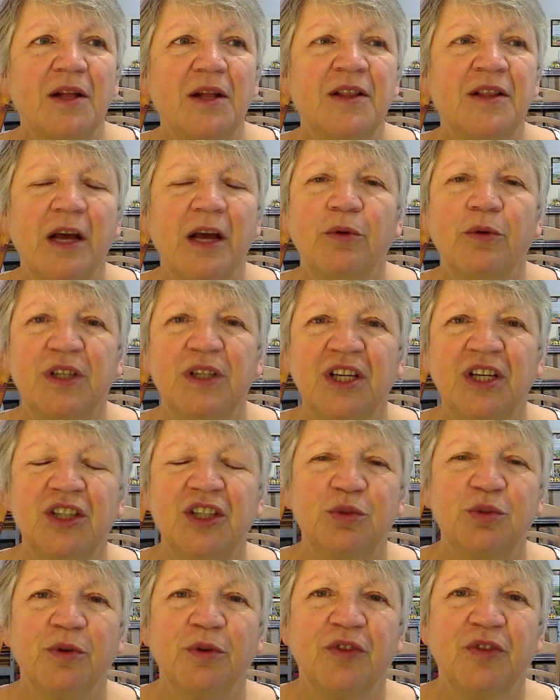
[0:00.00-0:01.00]

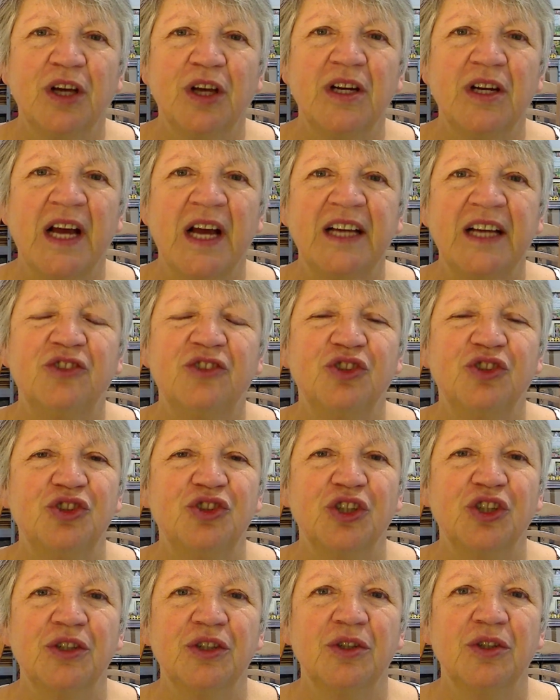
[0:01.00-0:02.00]
Nowadays we've got
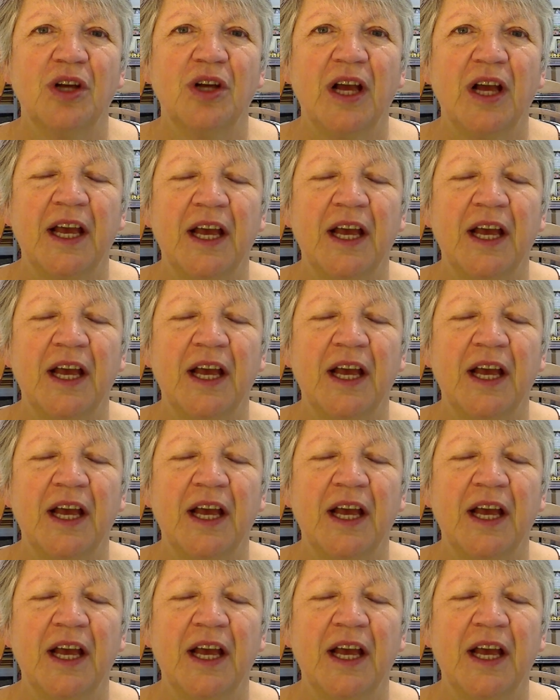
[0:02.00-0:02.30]
nitrogen